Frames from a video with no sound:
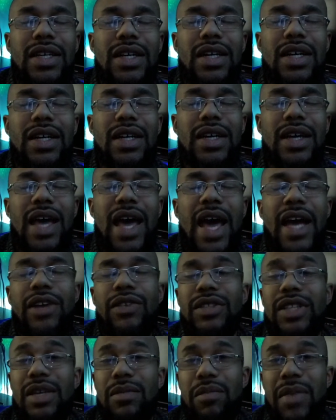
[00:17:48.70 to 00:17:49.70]

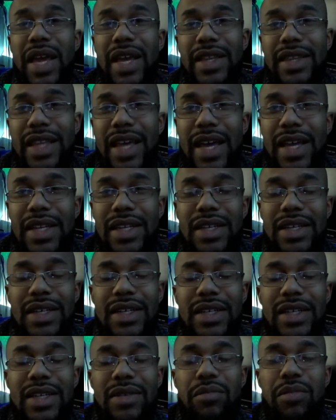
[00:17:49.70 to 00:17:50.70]
accurately make
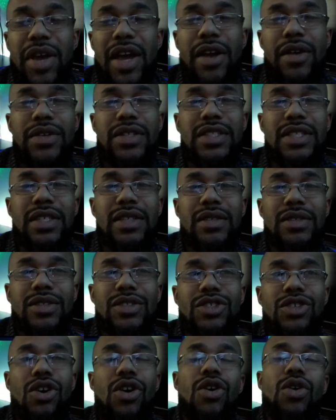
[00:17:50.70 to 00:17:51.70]
that comparison.
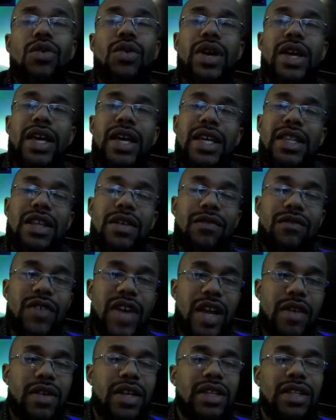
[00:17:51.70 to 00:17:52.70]
So at the
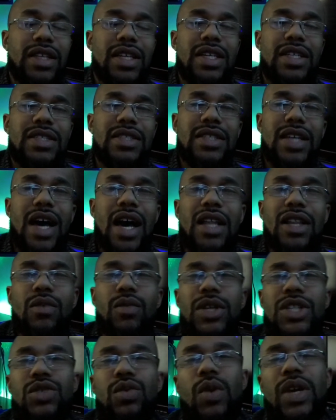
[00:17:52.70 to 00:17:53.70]
very least,
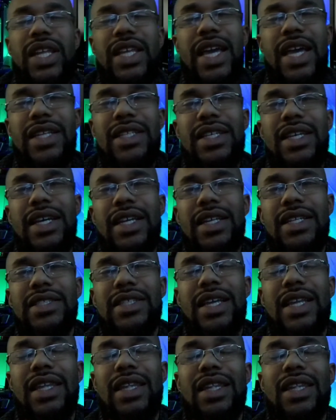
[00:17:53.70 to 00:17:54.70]
Halloween 2018 is
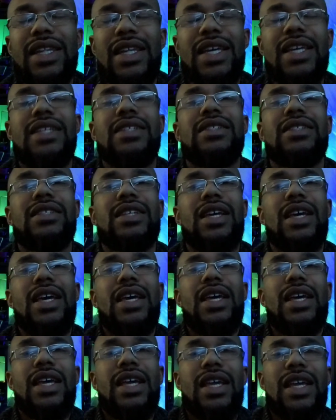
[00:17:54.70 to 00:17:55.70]
at least
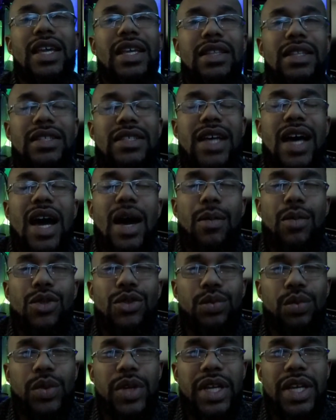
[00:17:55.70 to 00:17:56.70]
in the top
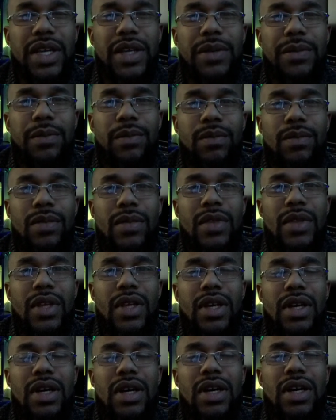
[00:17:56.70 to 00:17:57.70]
3
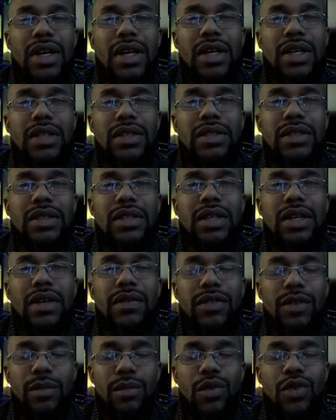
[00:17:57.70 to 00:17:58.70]

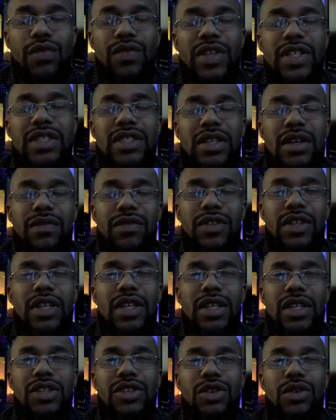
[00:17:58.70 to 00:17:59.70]
of the movies of
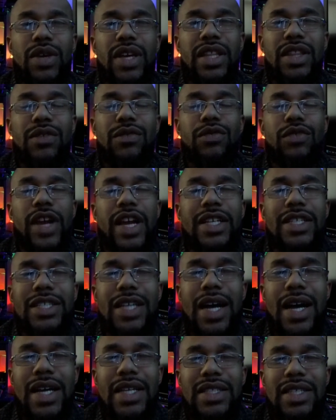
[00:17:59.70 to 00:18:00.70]
the, you know, in the
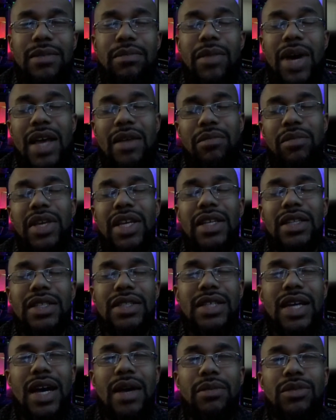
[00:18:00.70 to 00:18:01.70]
franchise. It might be in
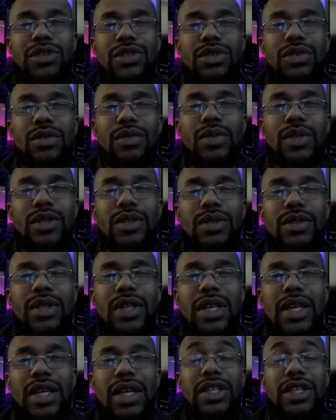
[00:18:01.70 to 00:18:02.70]
the top 2. Well,
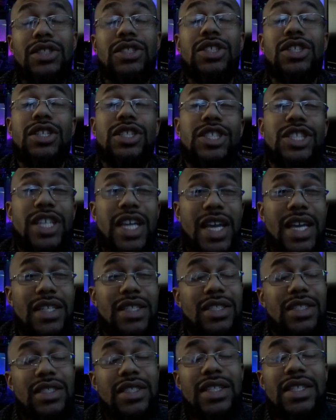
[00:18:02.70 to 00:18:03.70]
there's a good
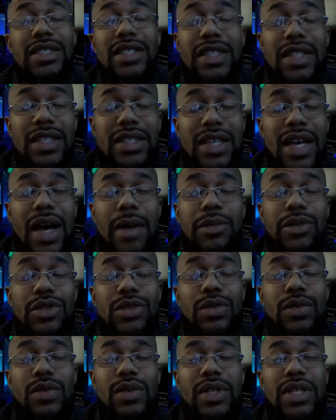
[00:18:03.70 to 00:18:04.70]
chance it's in the top
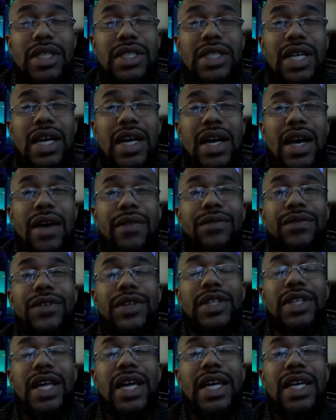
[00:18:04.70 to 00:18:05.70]
2, because I
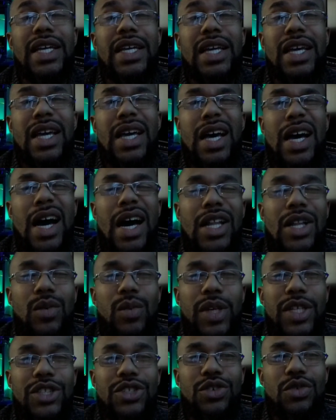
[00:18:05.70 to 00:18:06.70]
feel like
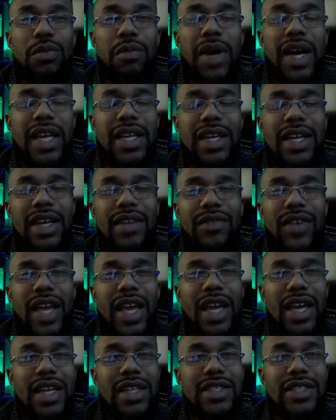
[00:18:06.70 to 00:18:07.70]
Halloween 2 might not have
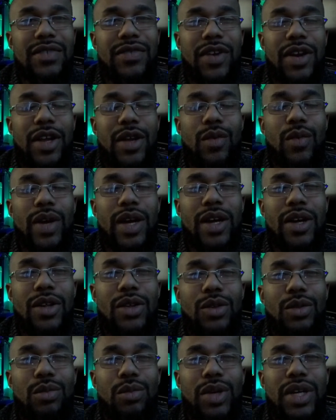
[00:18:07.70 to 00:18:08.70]
aged very
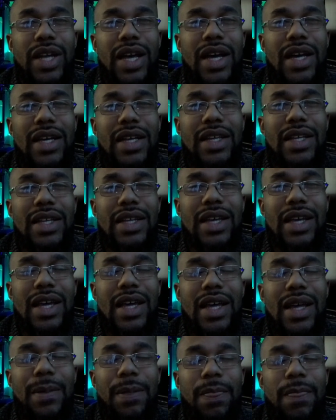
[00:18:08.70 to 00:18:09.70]
well. But
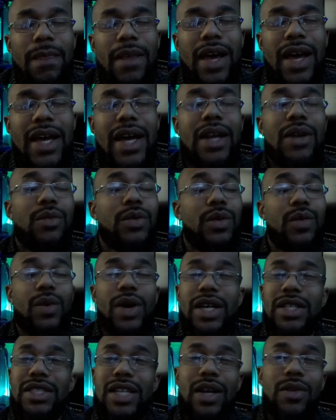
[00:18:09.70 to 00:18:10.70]
I gotta
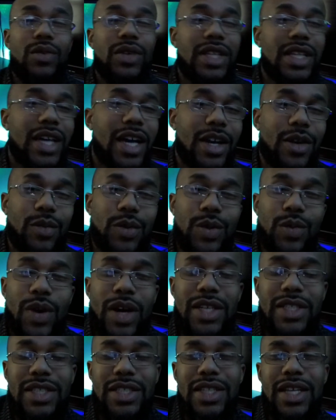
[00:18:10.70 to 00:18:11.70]
rewatch it. I really gotta
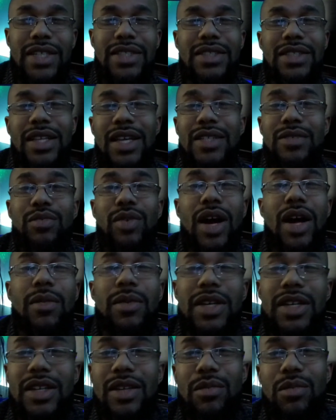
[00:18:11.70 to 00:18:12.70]
rewatch it. That's
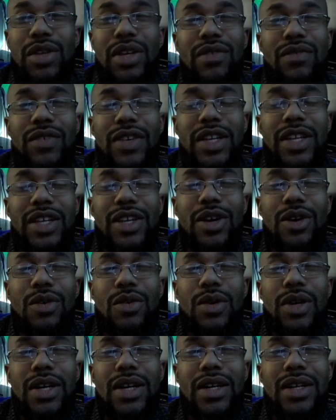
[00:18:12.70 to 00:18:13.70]
probably gonna be a
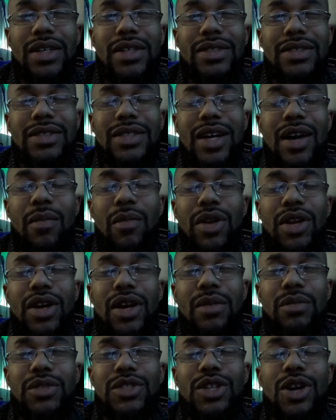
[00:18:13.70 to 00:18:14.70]
video coming
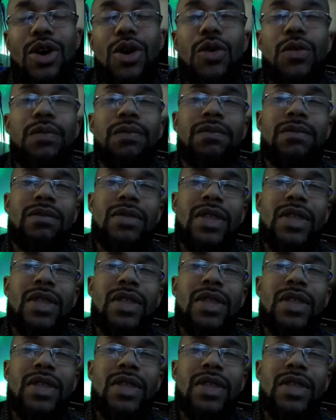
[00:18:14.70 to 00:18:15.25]
up. So